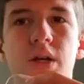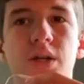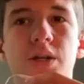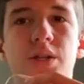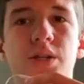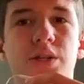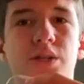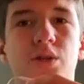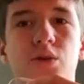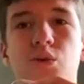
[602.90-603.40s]

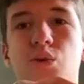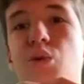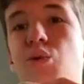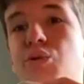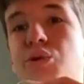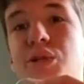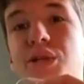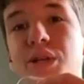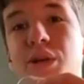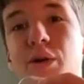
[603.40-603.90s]
just
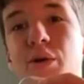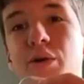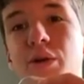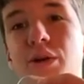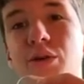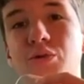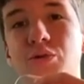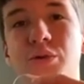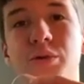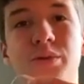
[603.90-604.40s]
gross
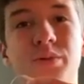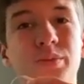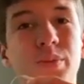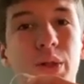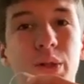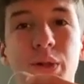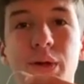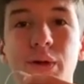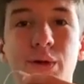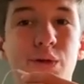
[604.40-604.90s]
scenarios,
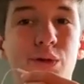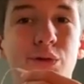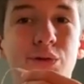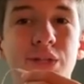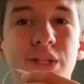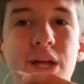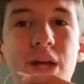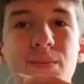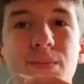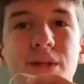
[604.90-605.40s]
political
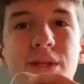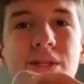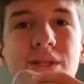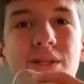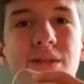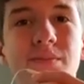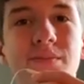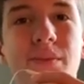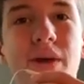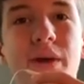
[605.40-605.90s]

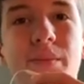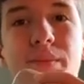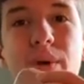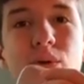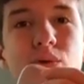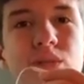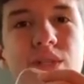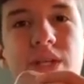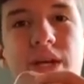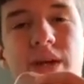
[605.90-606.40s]
statements, and
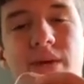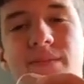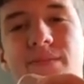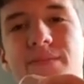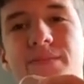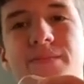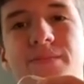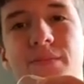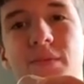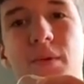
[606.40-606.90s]
boasting.
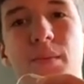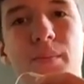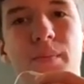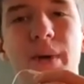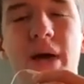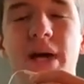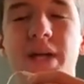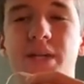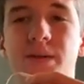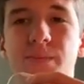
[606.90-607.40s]

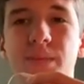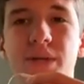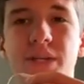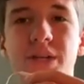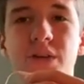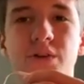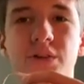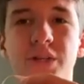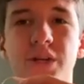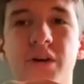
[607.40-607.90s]
Bad to
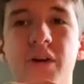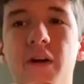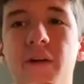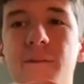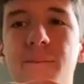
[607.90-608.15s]
mid-tier song.